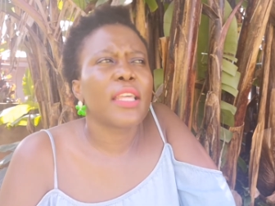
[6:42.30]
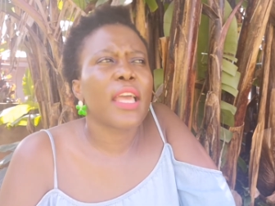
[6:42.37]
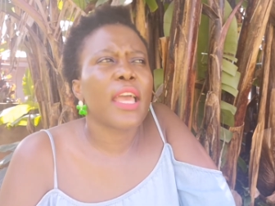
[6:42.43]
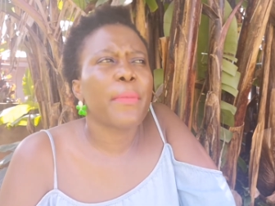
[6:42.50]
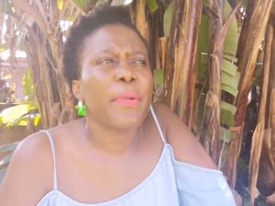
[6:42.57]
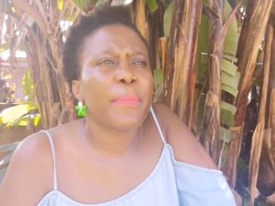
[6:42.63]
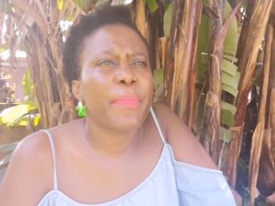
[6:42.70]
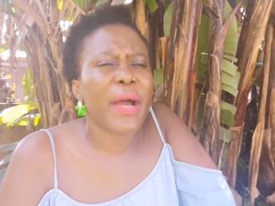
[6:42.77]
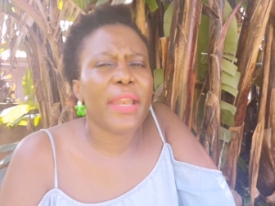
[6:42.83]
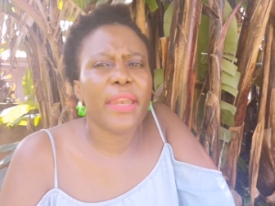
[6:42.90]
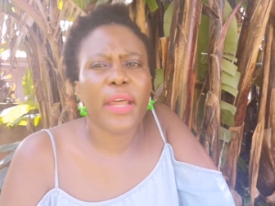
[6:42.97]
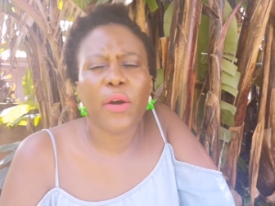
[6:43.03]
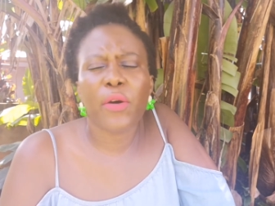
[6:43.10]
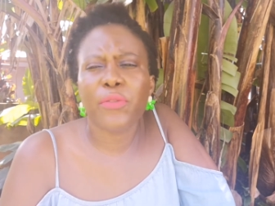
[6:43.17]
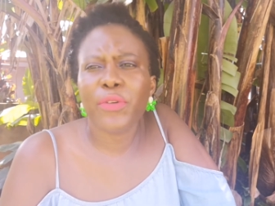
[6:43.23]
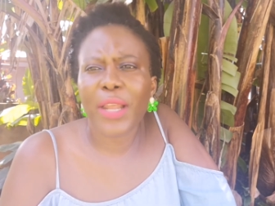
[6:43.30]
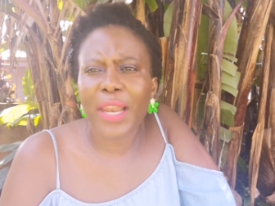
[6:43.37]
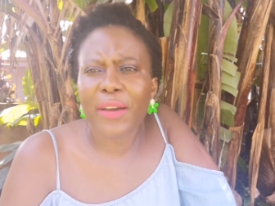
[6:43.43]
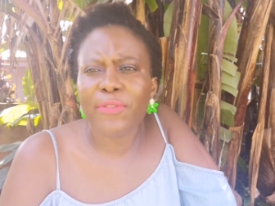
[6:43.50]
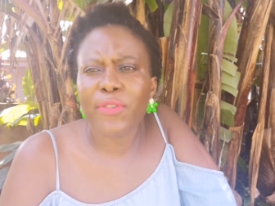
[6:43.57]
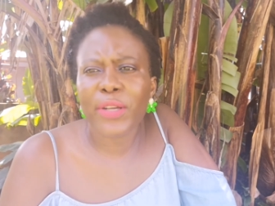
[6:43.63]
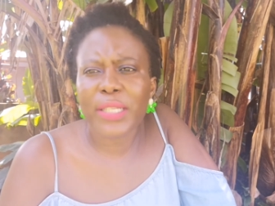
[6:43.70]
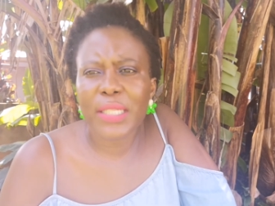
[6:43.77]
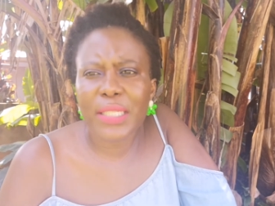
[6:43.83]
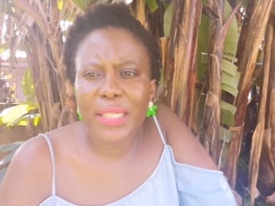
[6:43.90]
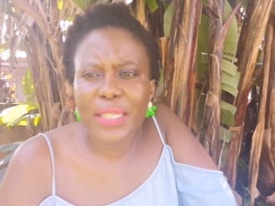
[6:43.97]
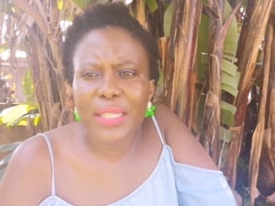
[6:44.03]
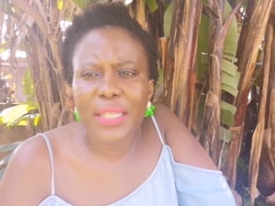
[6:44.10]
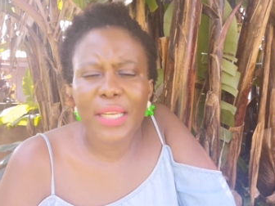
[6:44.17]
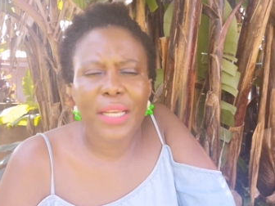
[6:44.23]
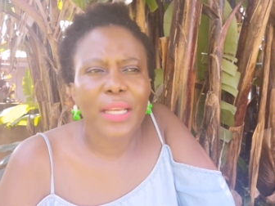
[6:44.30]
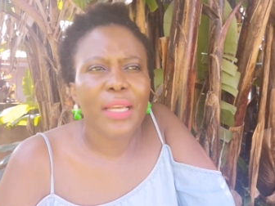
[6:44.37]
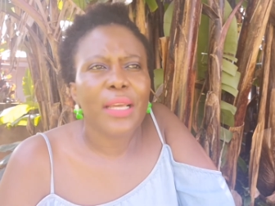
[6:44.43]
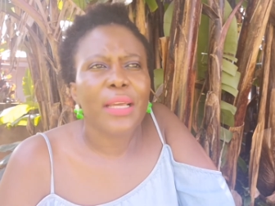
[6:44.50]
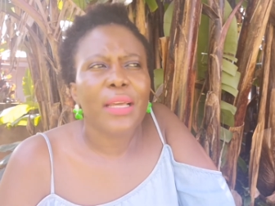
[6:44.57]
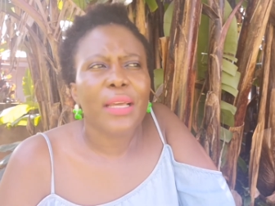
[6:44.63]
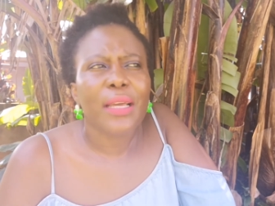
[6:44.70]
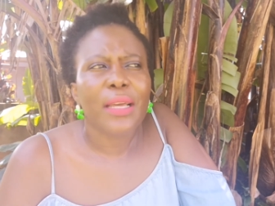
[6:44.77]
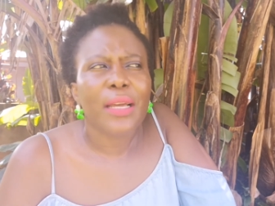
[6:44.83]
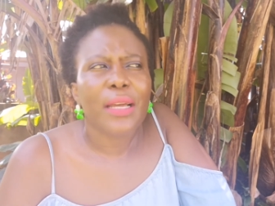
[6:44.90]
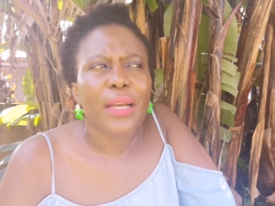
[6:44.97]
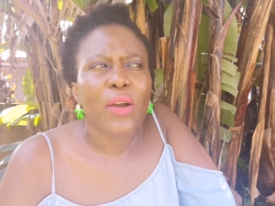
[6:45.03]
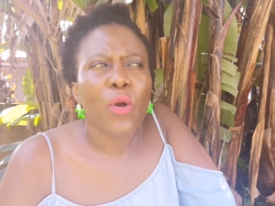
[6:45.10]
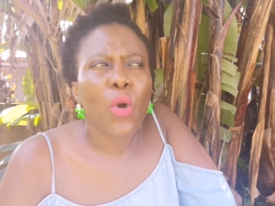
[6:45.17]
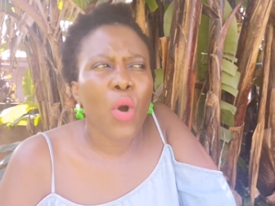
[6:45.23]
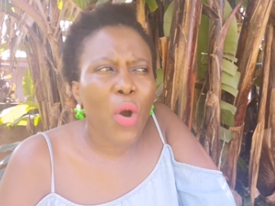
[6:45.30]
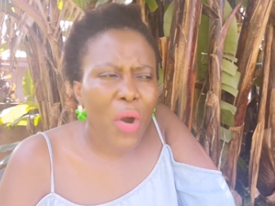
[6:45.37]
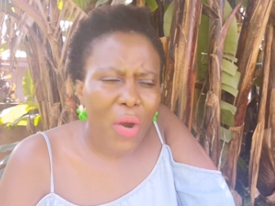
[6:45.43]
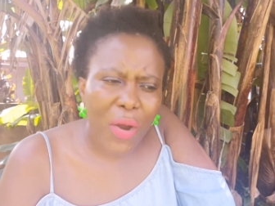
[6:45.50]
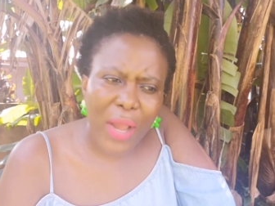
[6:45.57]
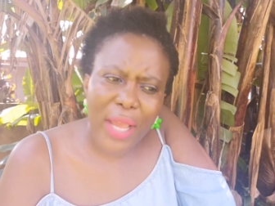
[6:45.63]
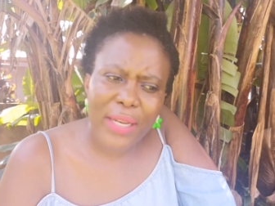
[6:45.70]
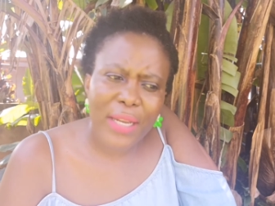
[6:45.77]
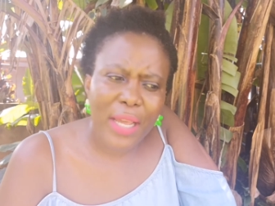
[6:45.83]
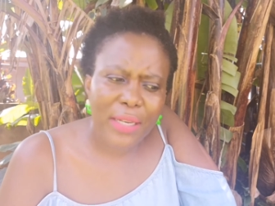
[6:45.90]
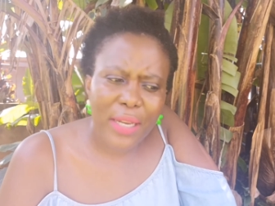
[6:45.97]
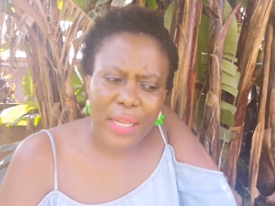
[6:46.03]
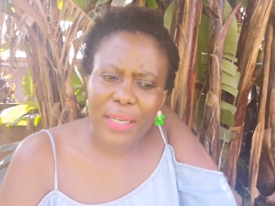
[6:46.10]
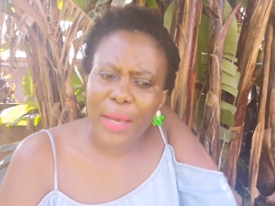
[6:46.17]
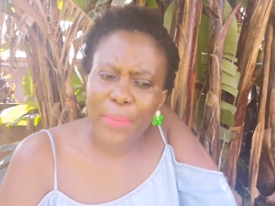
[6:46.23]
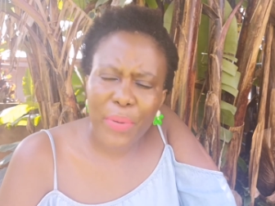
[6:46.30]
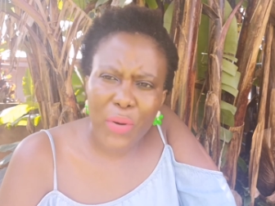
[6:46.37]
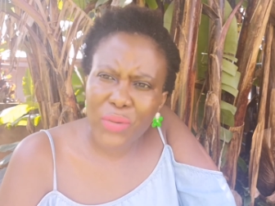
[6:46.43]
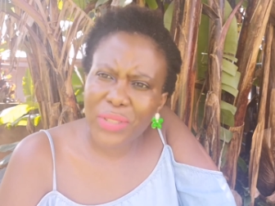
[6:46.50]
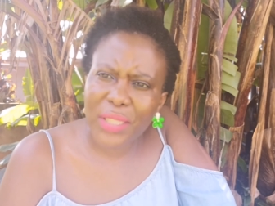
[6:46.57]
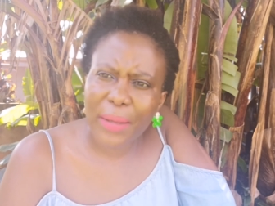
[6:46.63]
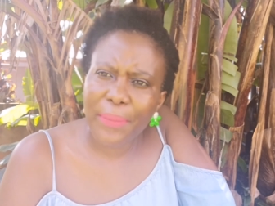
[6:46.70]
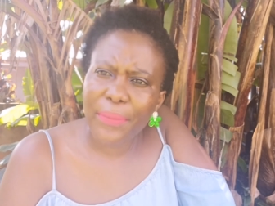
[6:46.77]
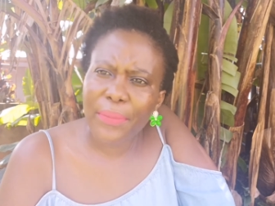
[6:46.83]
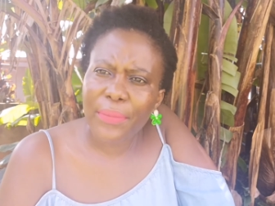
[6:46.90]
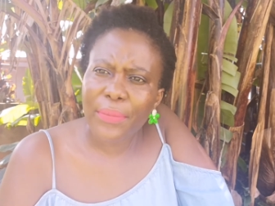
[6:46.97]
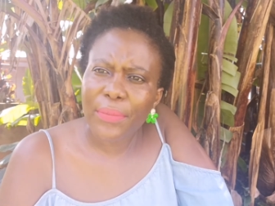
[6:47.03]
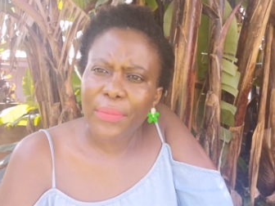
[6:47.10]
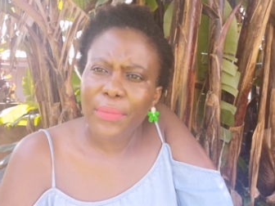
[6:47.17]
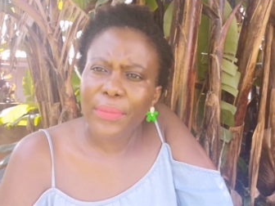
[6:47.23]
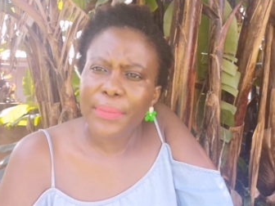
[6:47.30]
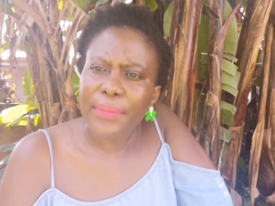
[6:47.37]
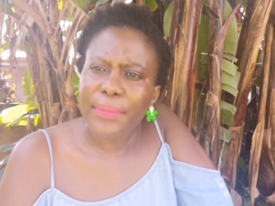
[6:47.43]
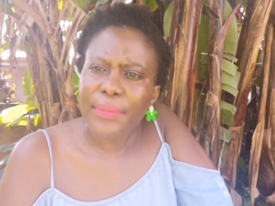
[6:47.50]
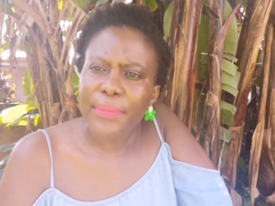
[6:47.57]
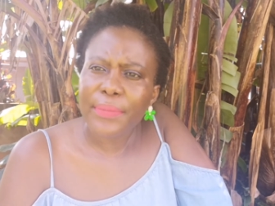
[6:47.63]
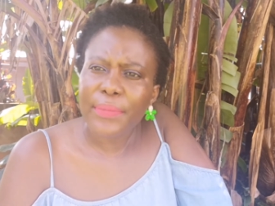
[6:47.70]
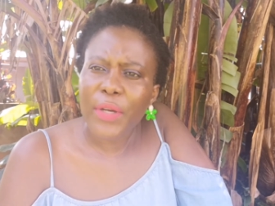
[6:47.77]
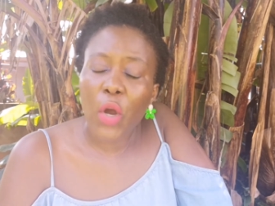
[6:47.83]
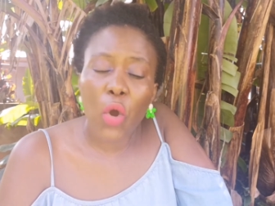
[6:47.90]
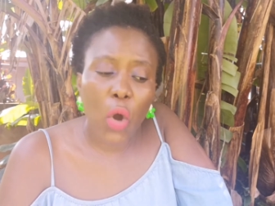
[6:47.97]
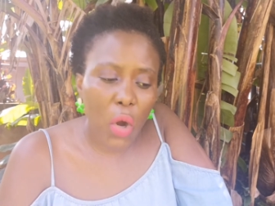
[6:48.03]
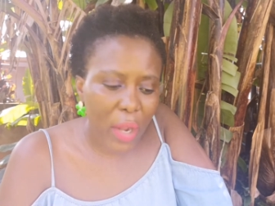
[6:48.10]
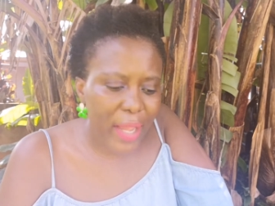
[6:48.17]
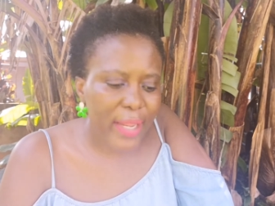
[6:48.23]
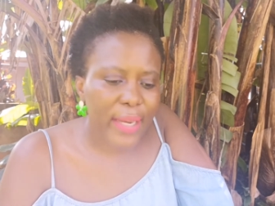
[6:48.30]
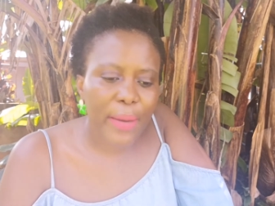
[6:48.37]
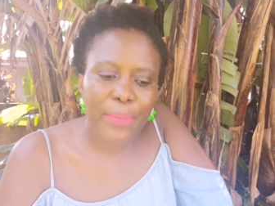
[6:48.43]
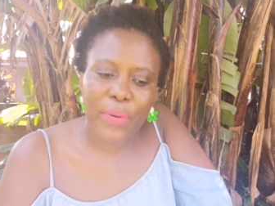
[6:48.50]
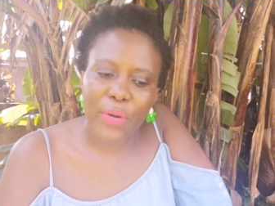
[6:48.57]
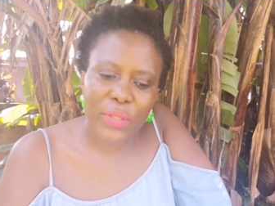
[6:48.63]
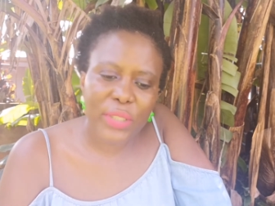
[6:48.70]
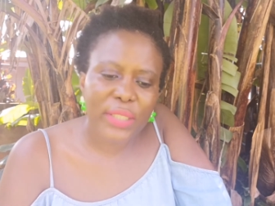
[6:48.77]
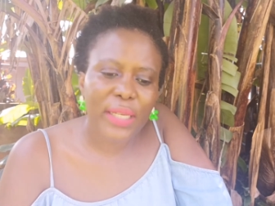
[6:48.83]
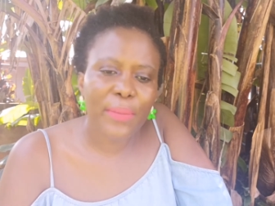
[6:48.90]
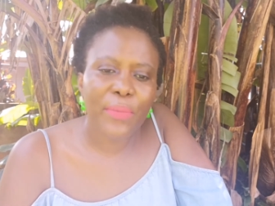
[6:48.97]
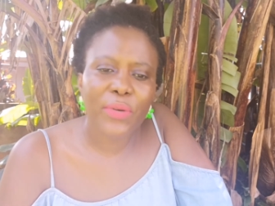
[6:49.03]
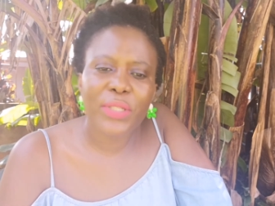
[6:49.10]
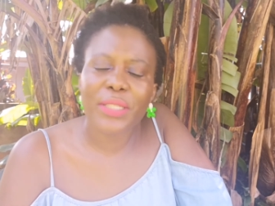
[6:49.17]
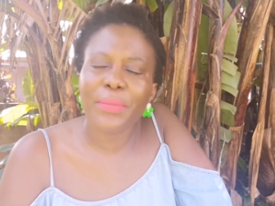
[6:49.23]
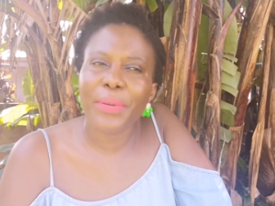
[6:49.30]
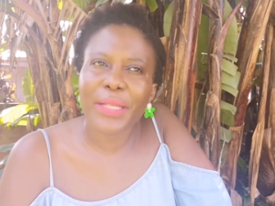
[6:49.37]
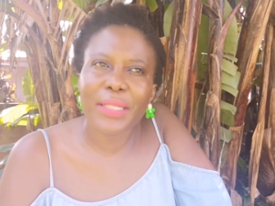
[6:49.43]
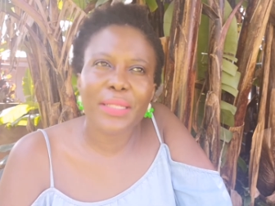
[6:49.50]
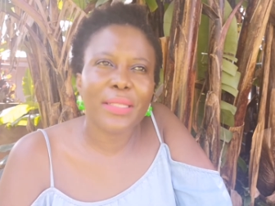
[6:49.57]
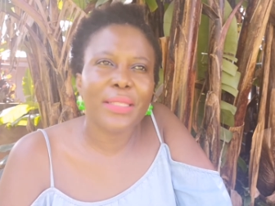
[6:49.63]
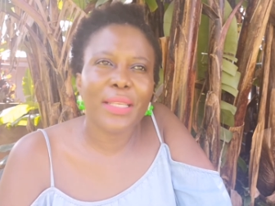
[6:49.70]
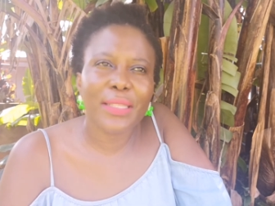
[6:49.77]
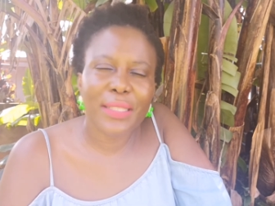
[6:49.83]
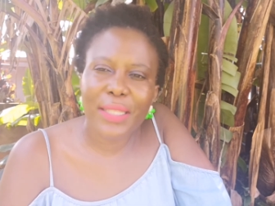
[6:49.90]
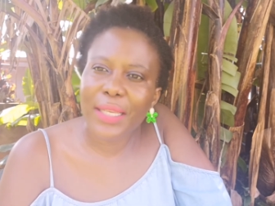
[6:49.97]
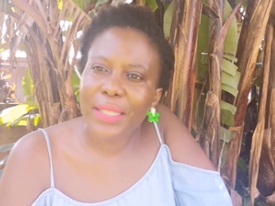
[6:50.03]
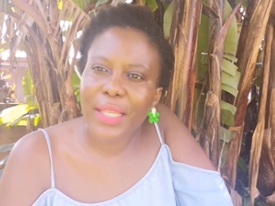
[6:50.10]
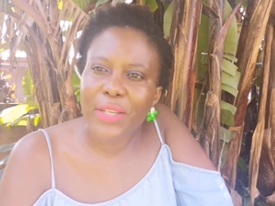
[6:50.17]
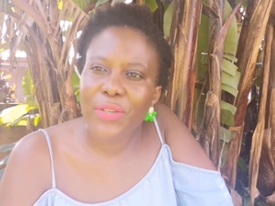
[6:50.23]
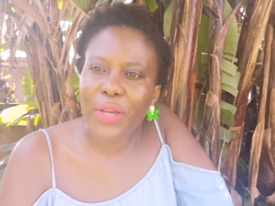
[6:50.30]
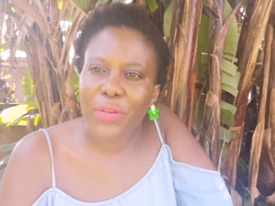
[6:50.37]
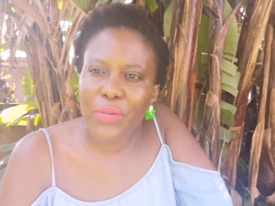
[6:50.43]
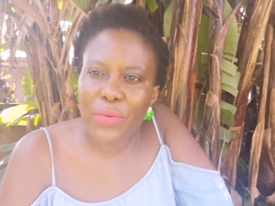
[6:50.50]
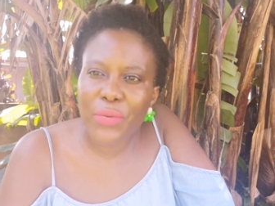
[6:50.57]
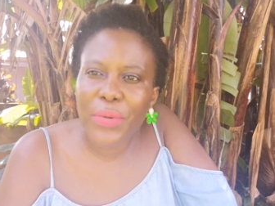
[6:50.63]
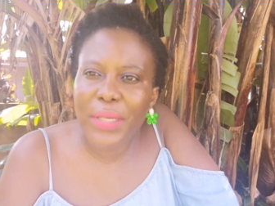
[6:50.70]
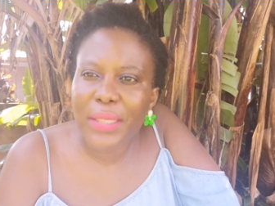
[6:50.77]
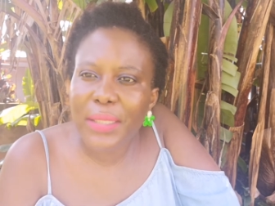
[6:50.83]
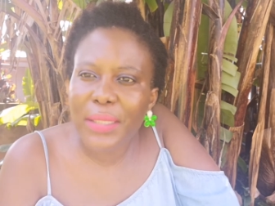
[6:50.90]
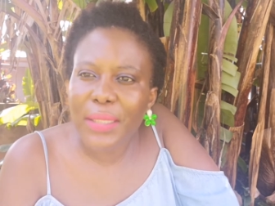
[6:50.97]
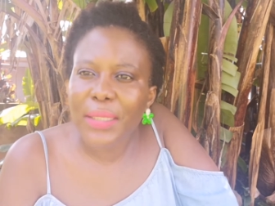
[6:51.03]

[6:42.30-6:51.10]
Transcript: a partner of your loved one is cheating, go and approach them. Go and approach them. But this thing that you're doing,